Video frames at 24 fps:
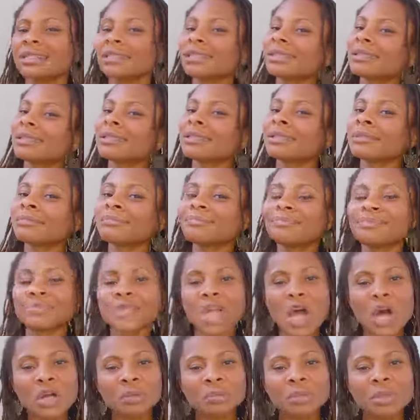to
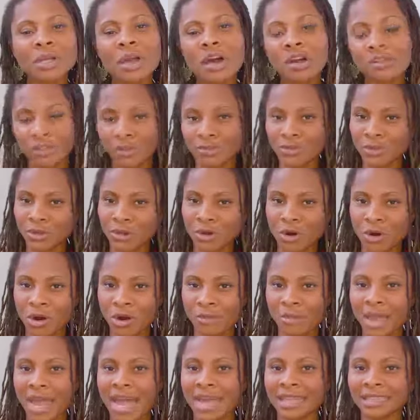unplug from the
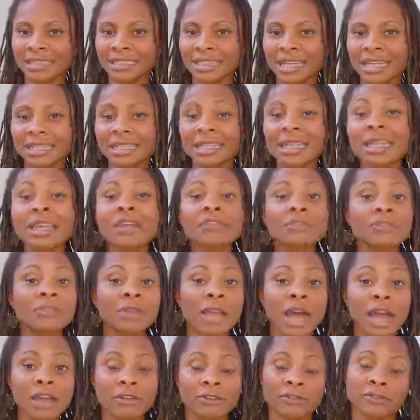norm and live
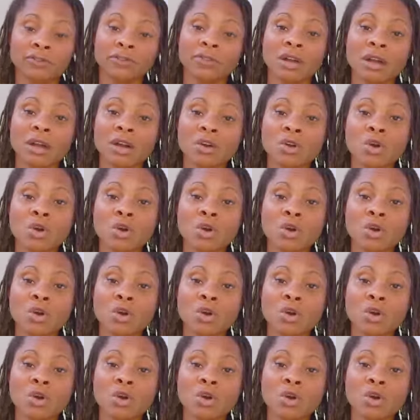life